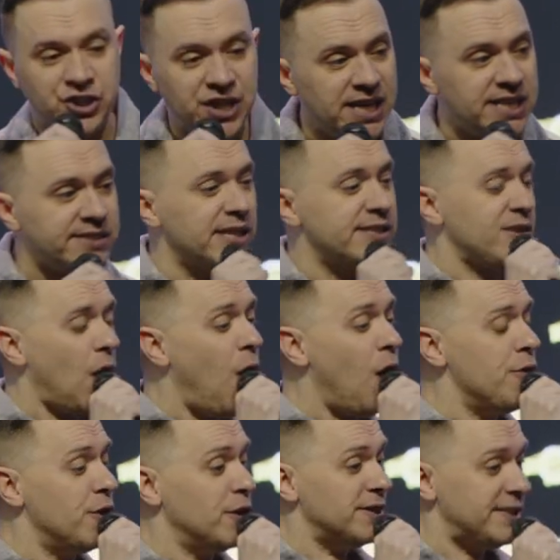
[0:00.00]
Jesus
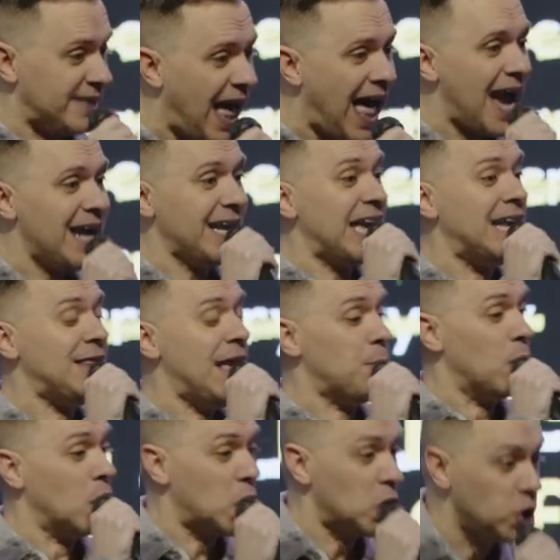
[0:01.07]
on their side and they
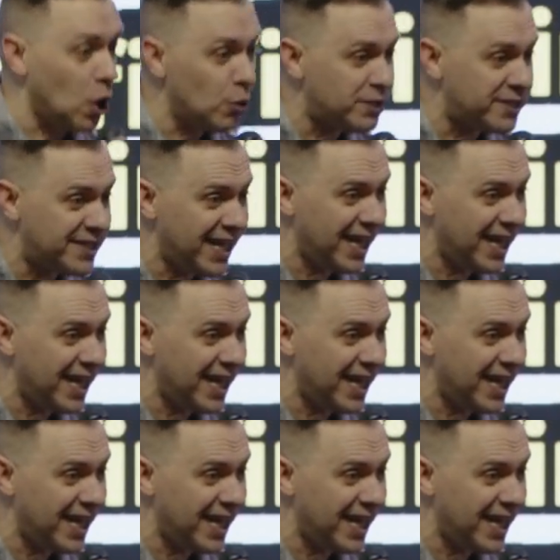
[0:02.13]
were close